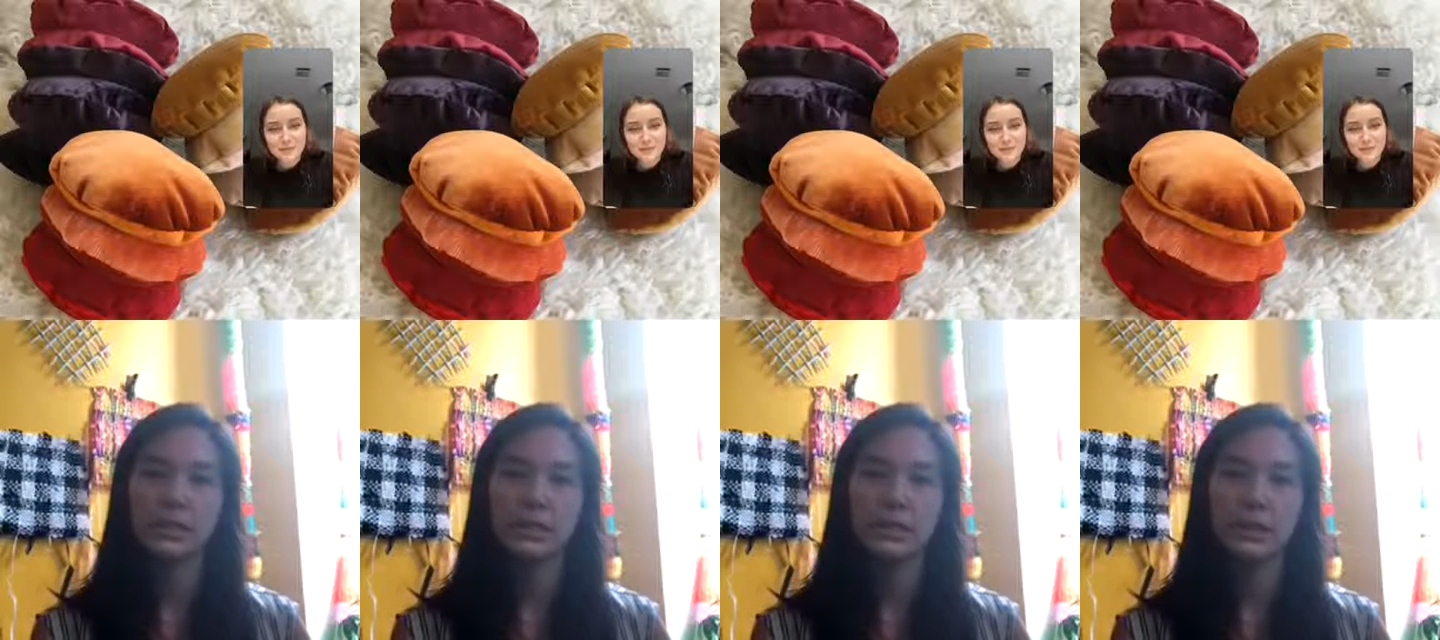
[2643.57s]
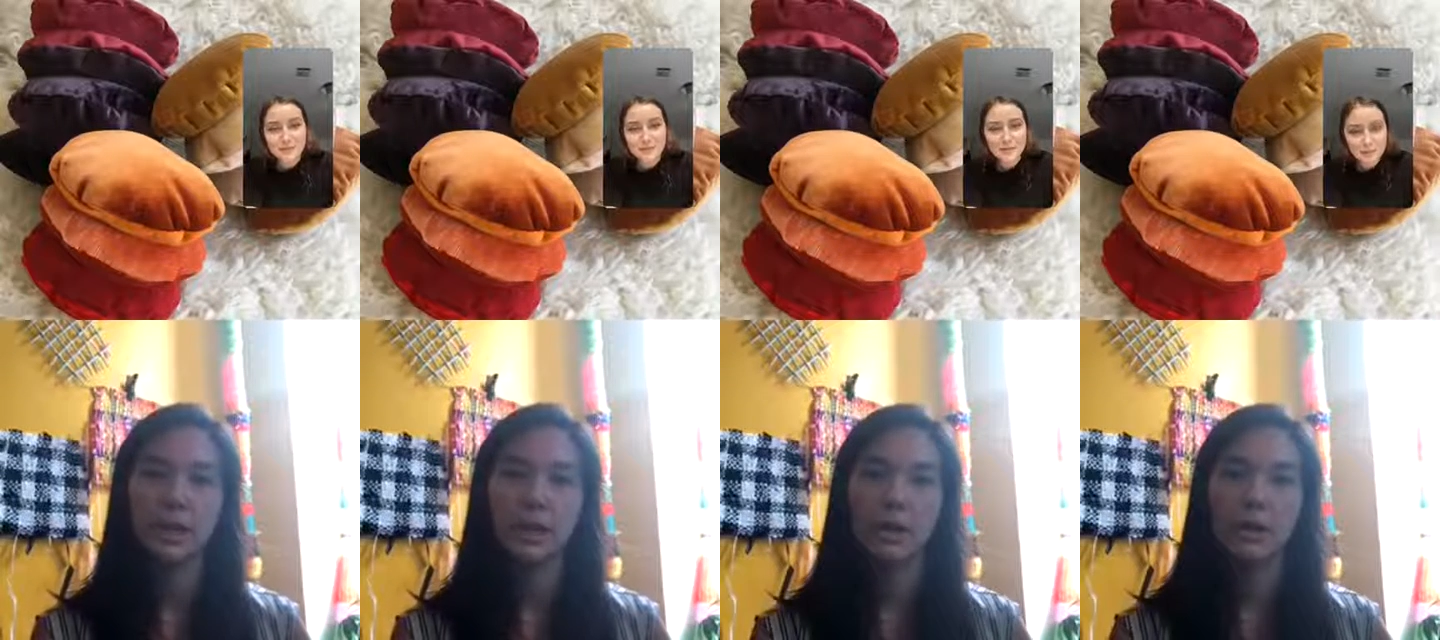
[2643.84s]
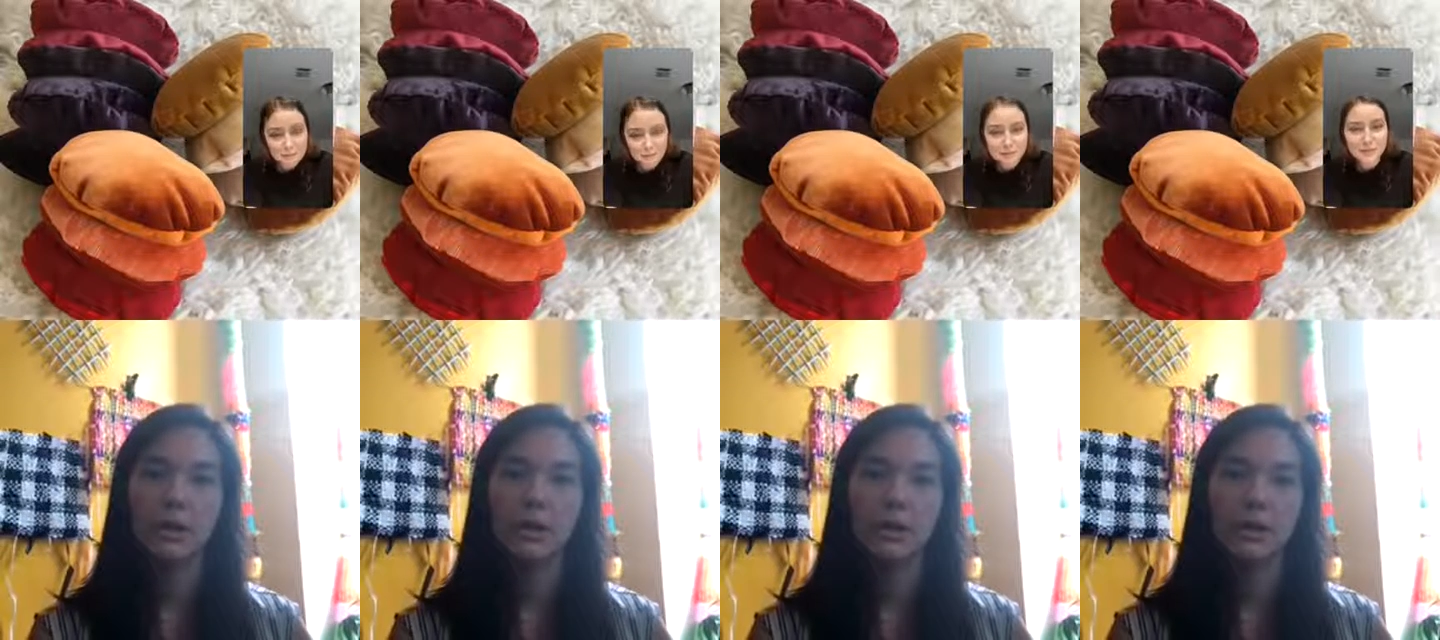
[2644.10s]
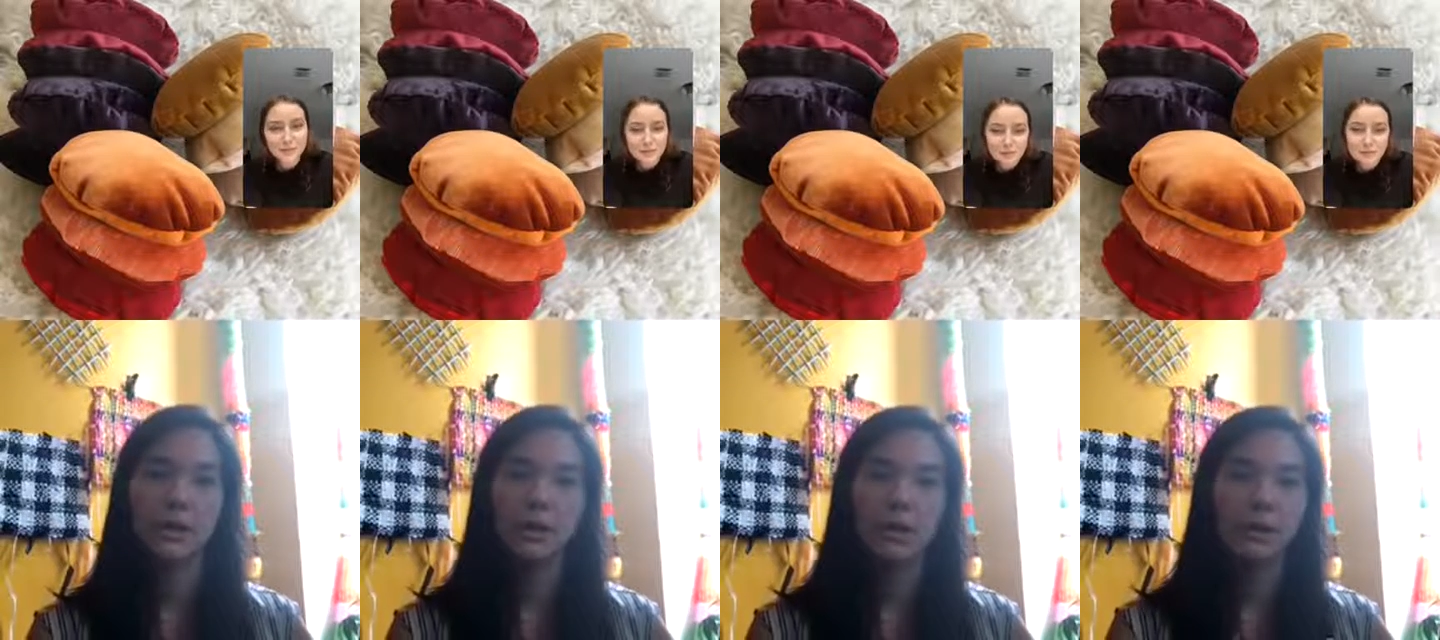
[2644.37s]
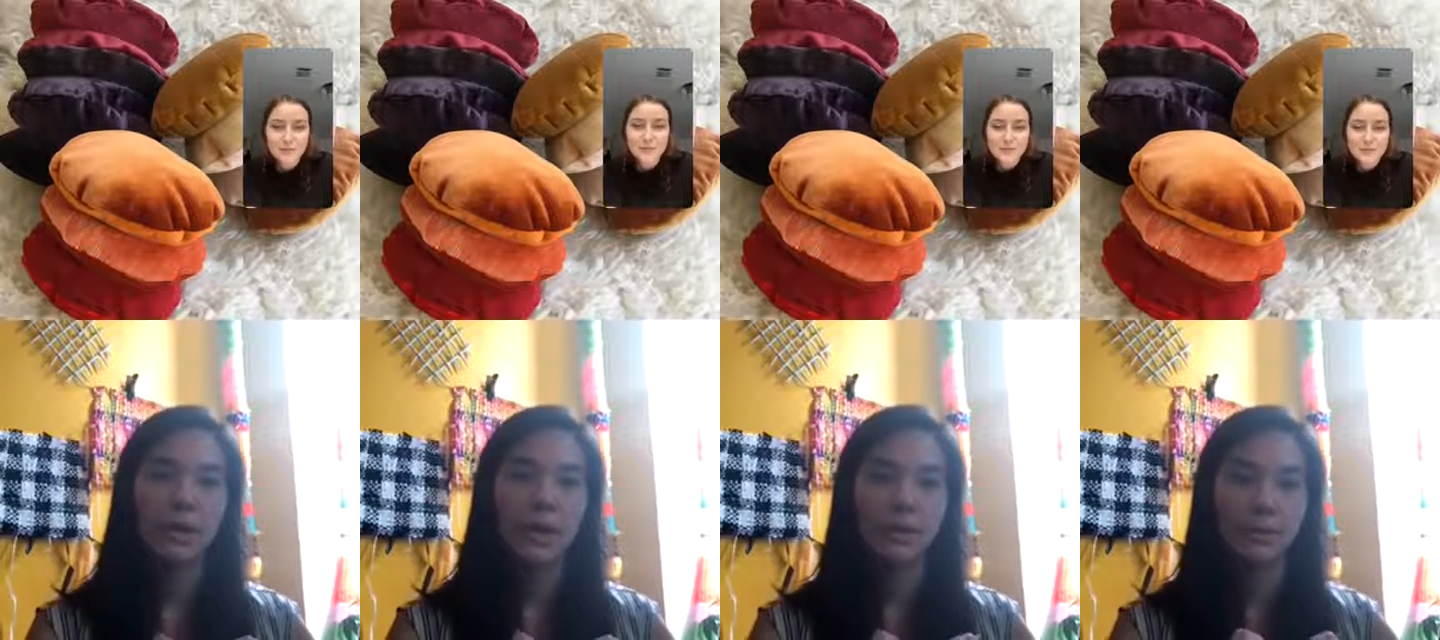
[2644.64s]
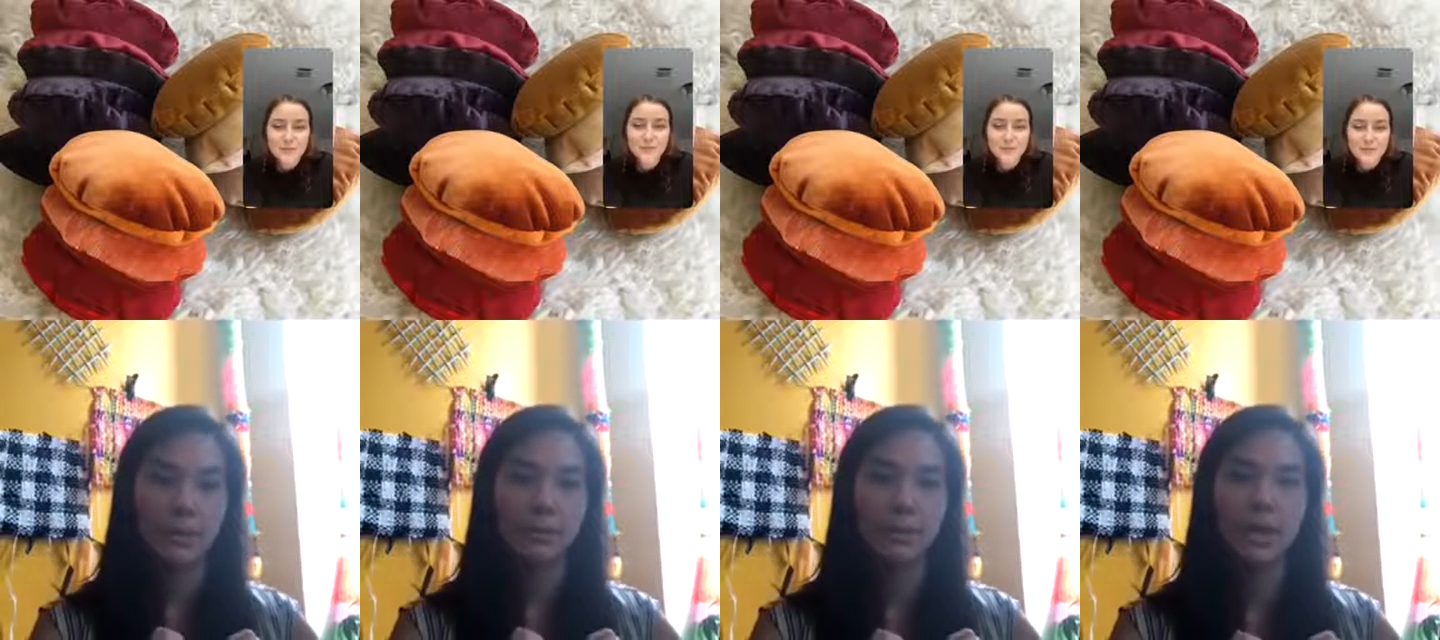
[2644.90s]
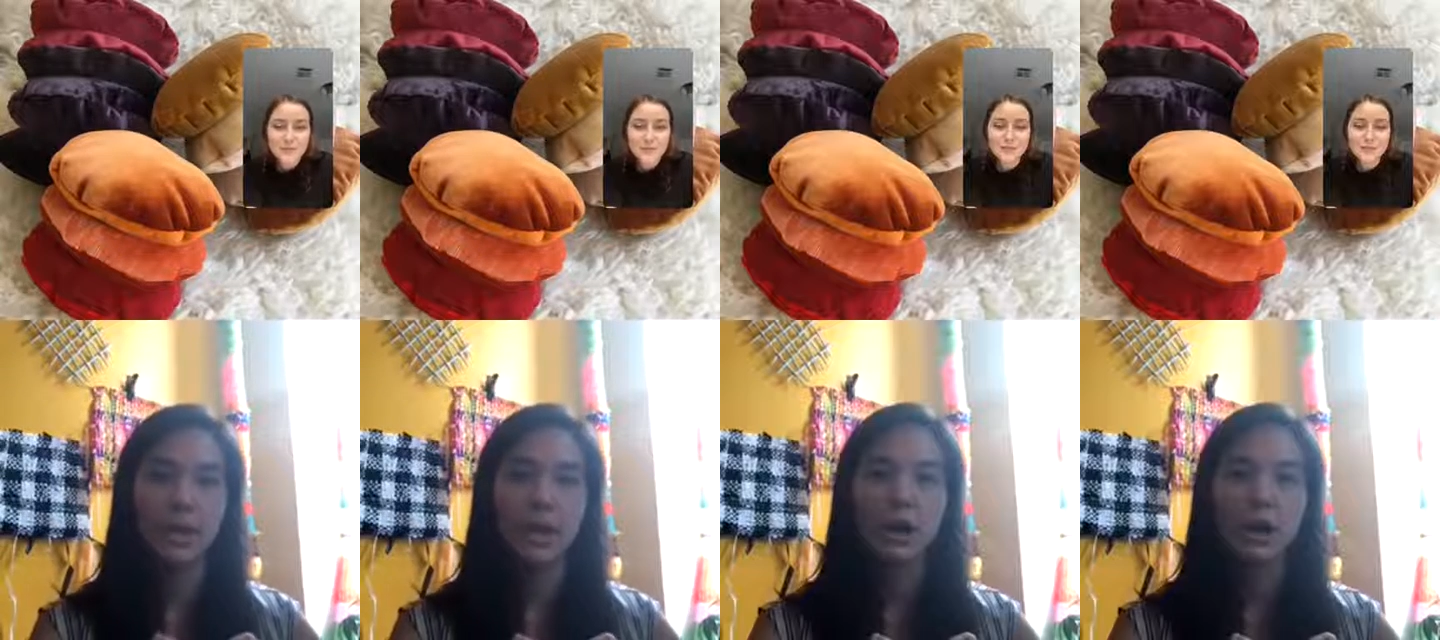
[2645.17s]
So whenever I'm like,